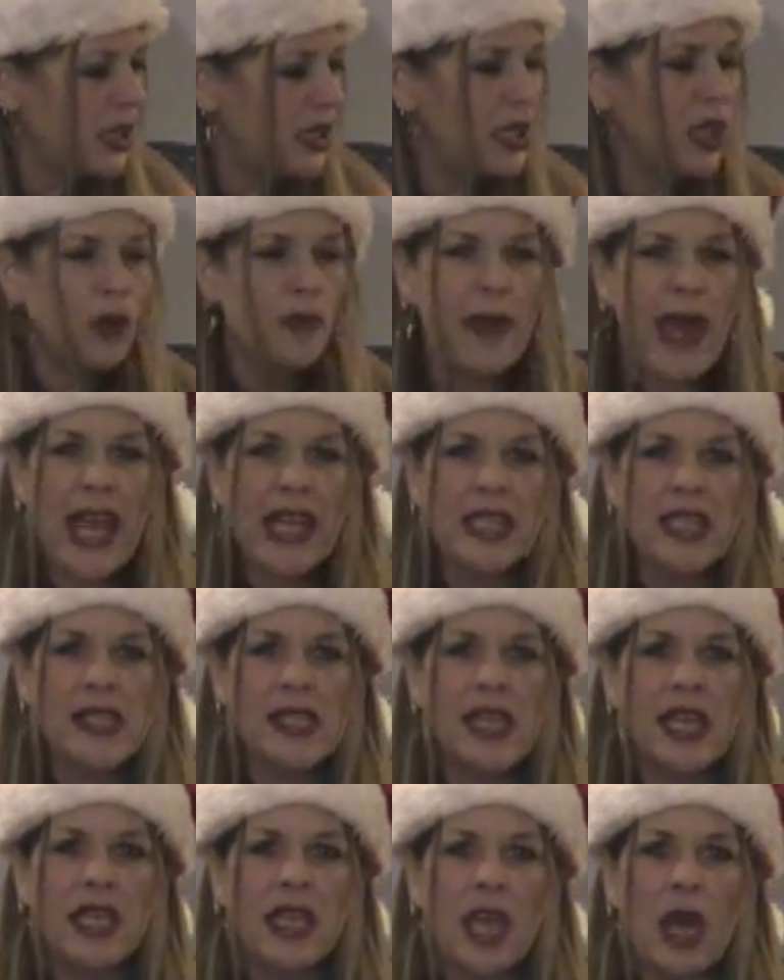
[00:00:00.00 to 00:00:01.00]
on Neil
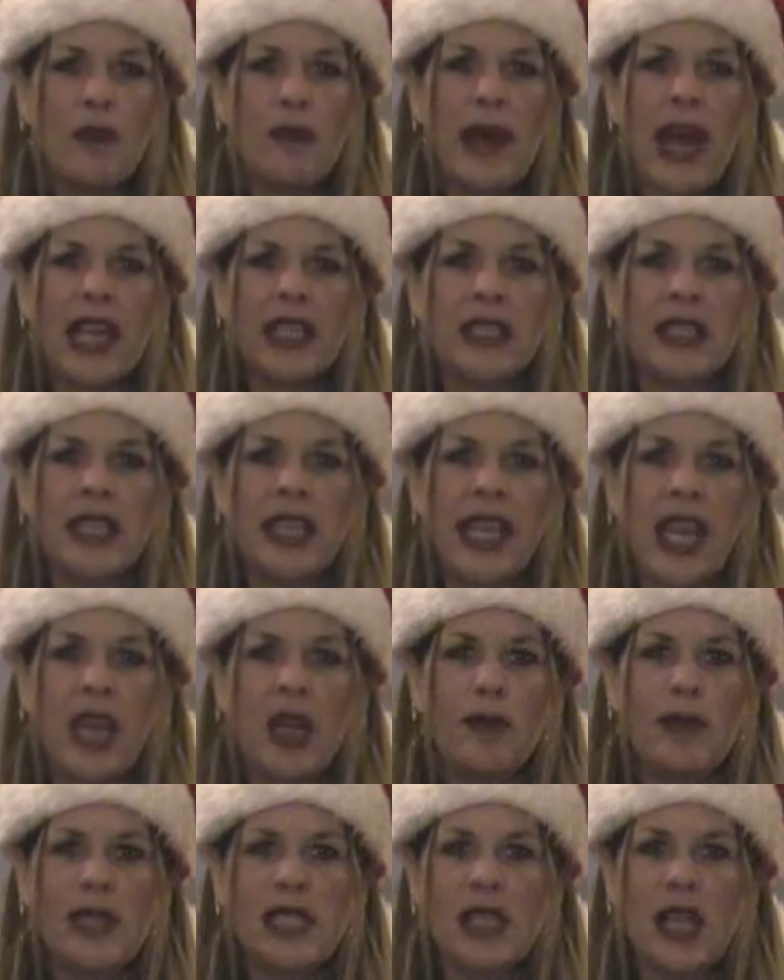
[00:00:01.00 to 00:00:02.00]
Magnuson, come back to the
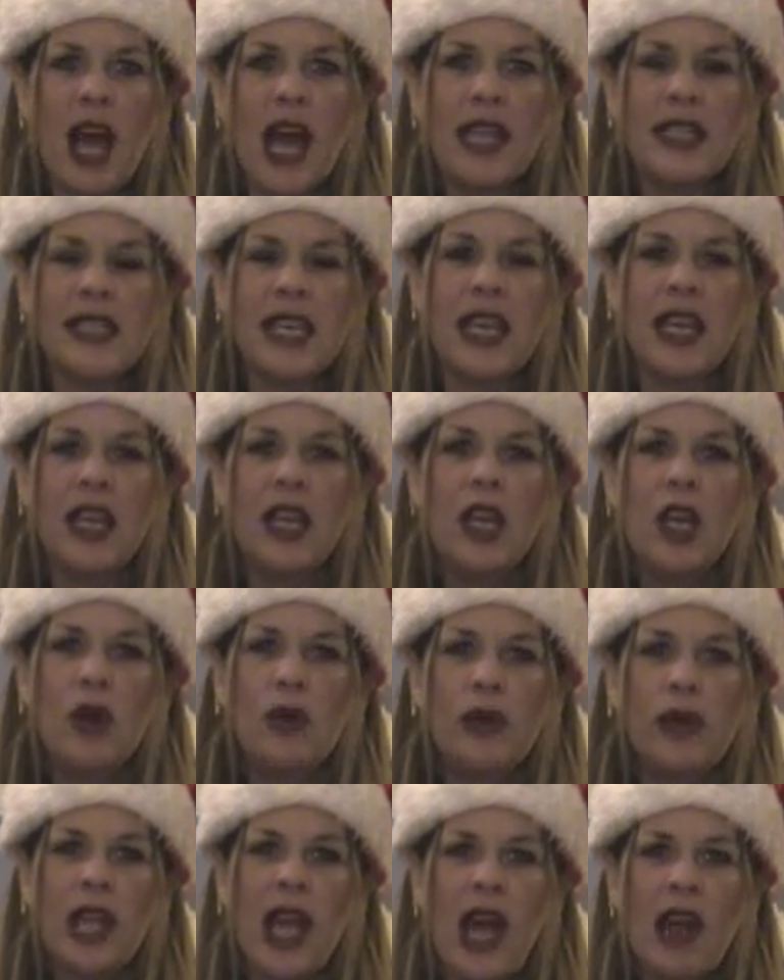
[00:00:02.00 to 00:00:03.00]
Cannabis Closet.
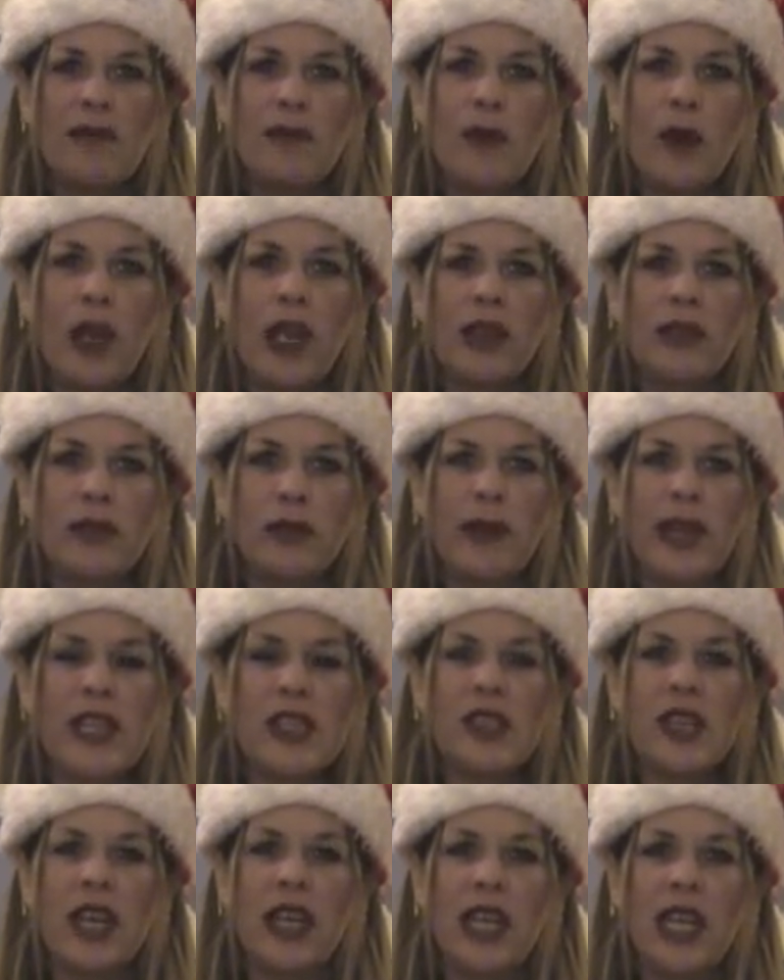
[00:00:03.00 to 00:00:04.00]
We'll have more
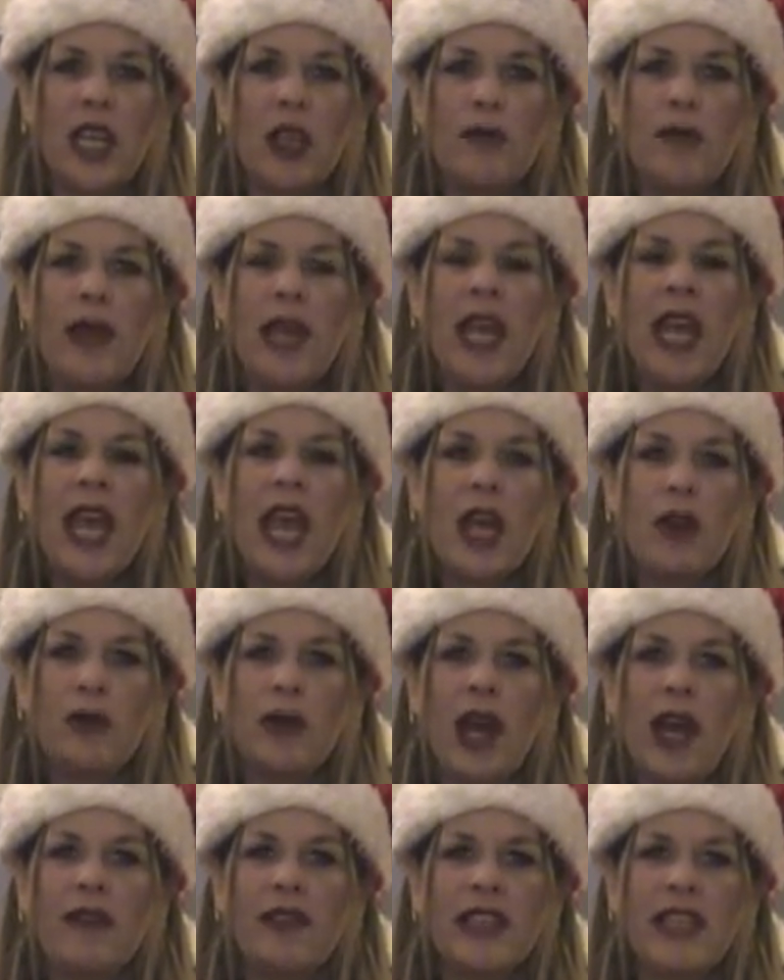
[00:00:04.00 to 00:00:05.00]
information on him, and
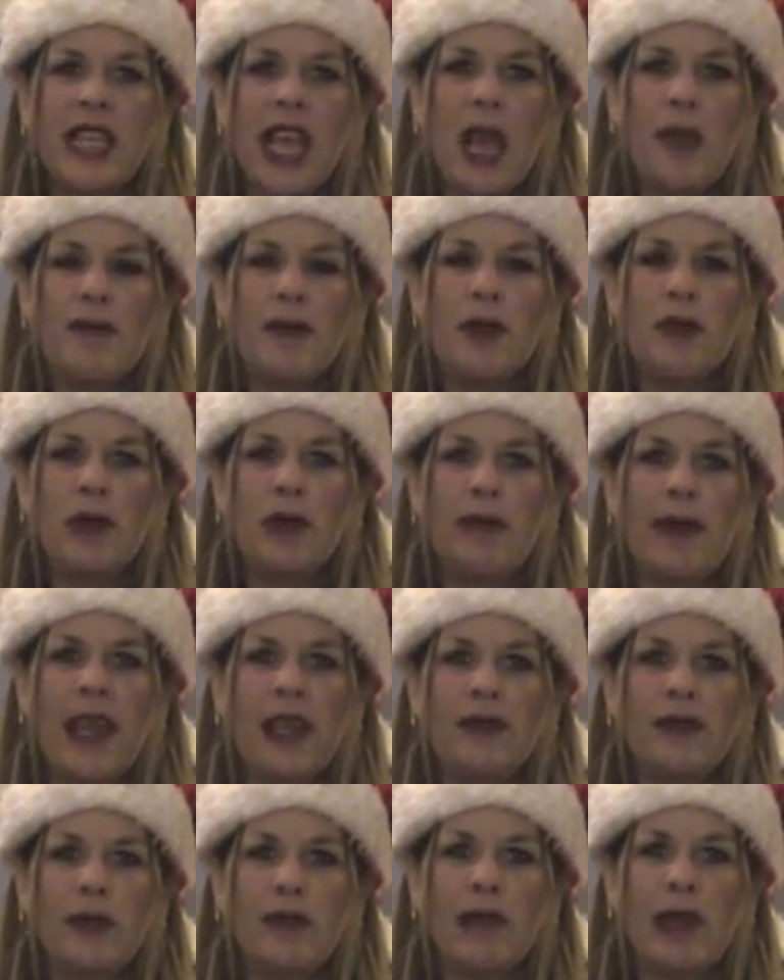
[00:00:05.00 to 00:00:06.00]
we'll have a tape that we
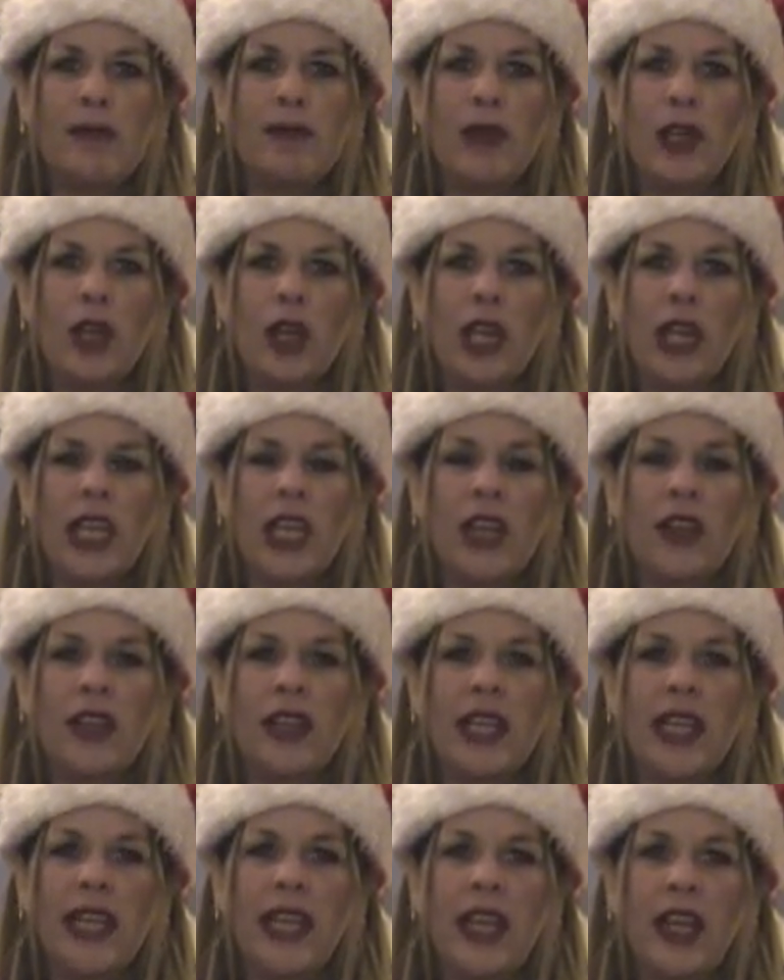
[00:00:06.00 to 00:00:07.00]
made from him earlier
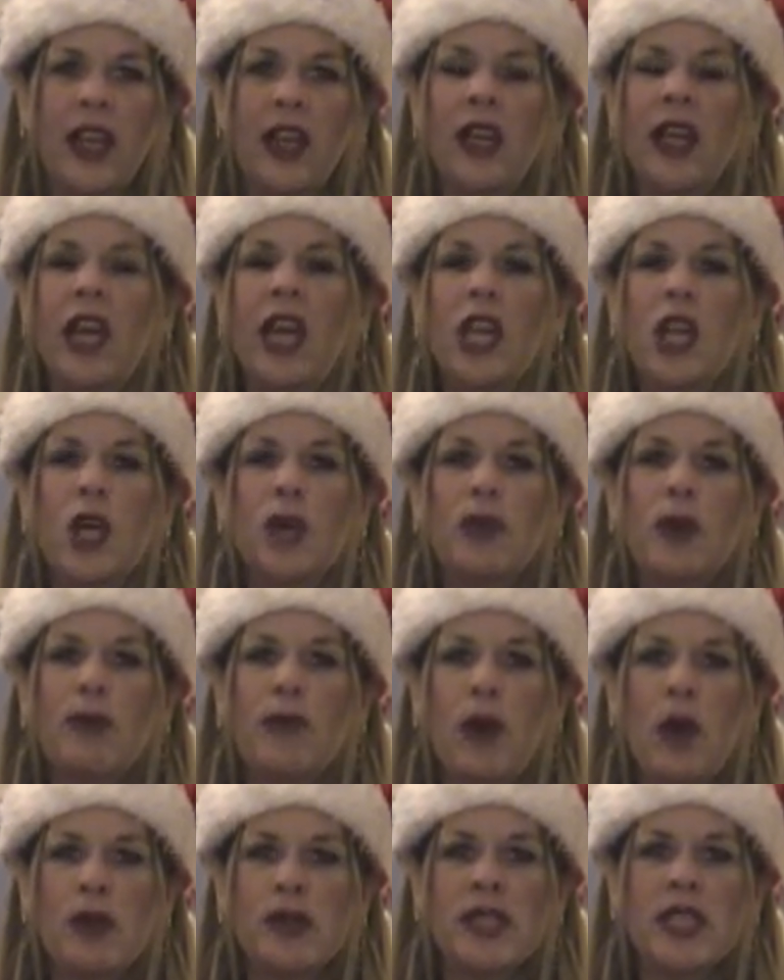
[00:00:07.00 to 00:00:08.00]
in the year that we'll
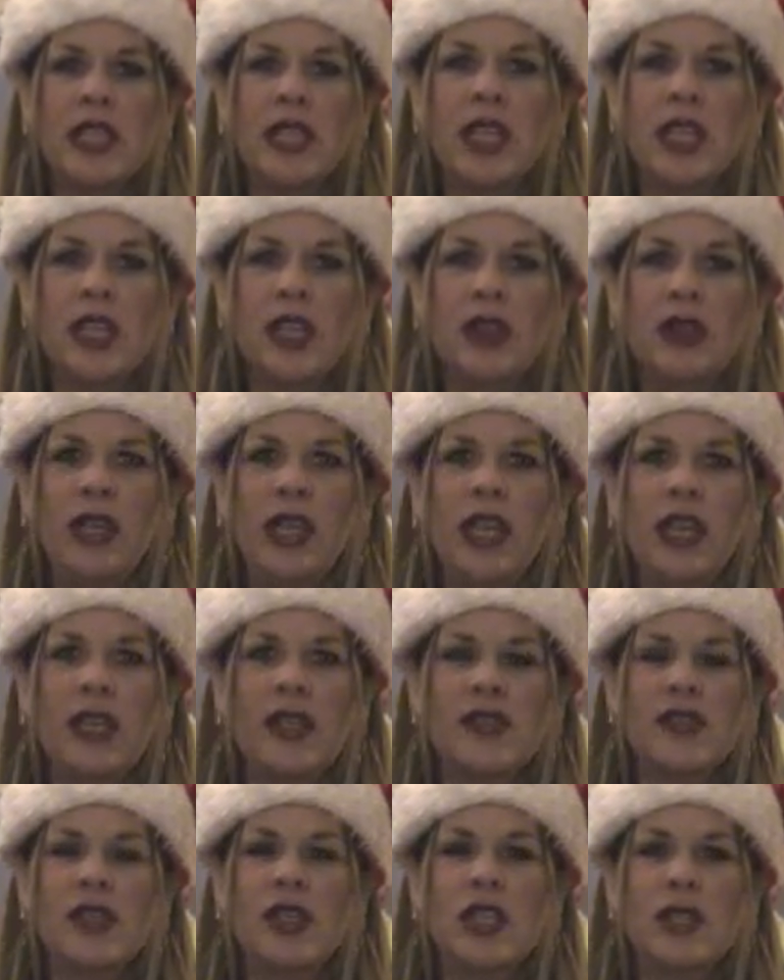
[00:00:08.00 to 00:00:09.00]
post in the new year
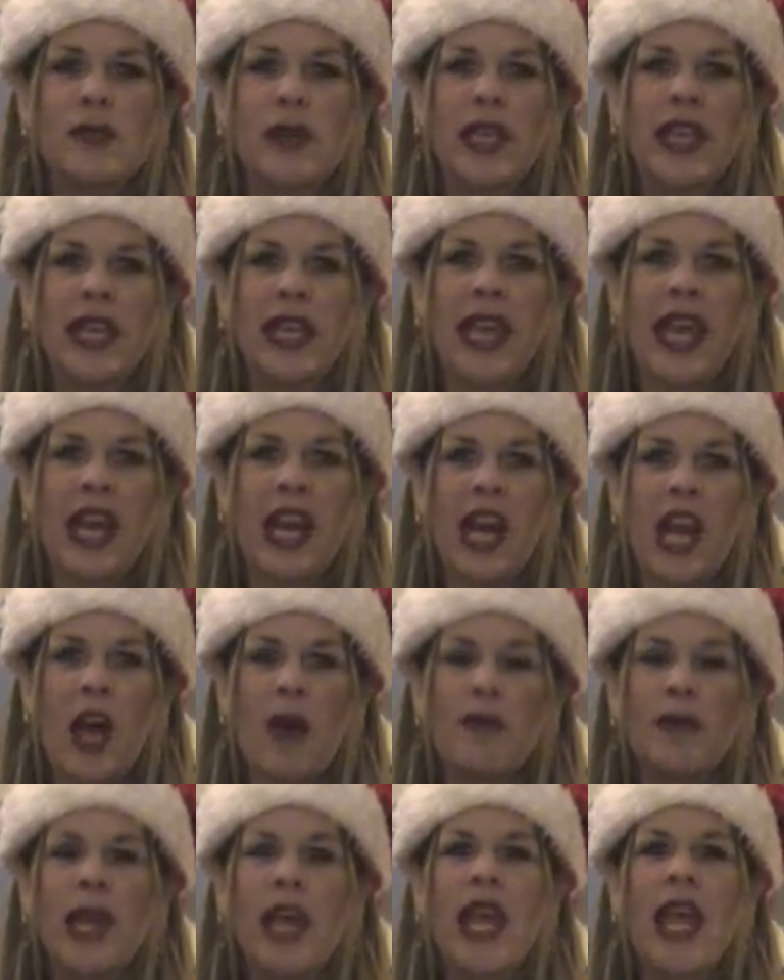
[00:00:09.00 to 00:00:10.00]
as soon as we can get it
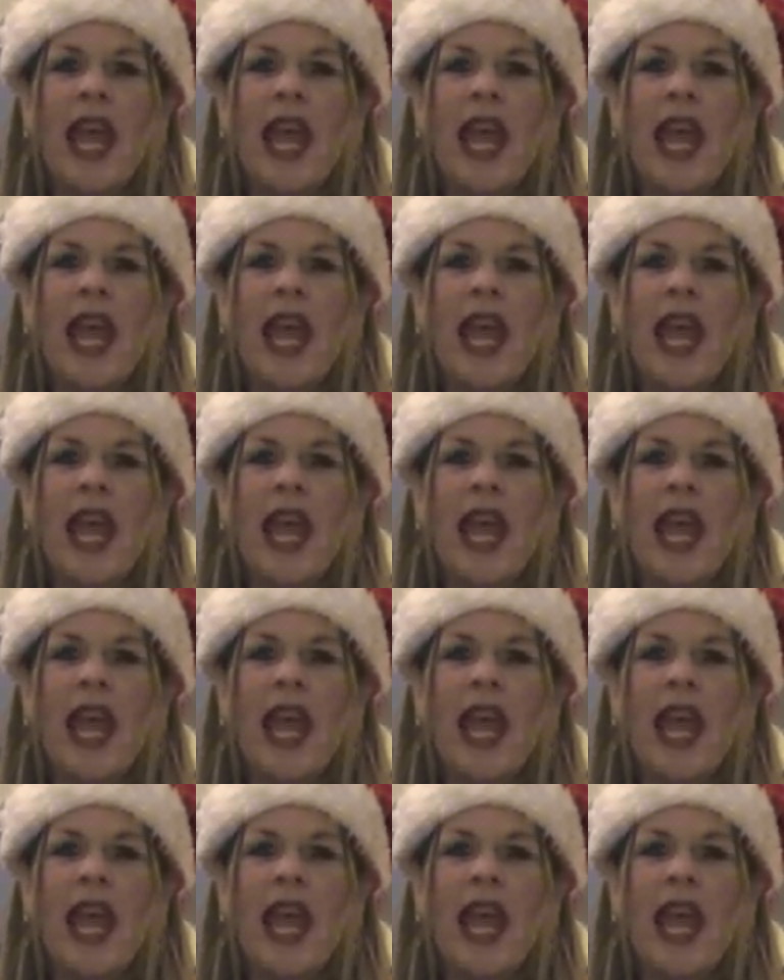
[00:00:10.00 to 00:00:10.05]
up.